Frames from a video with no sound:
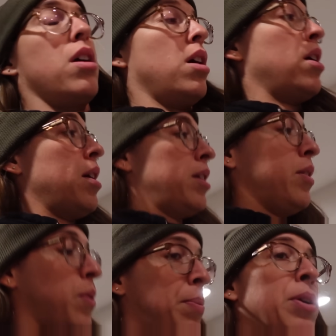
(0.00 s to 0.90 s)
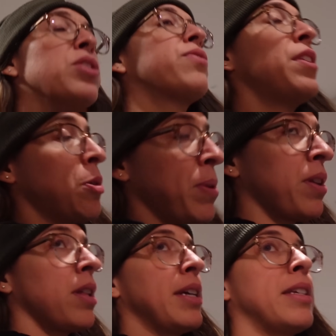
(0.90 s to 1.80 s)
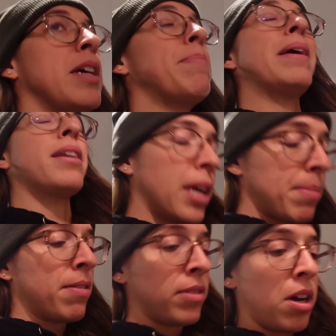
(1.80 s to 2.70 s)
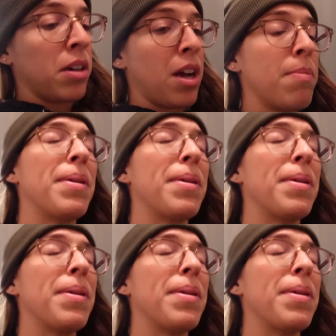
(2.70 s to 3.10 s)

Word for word: Uh, we finished, finished putting the lights up and I got my vlog up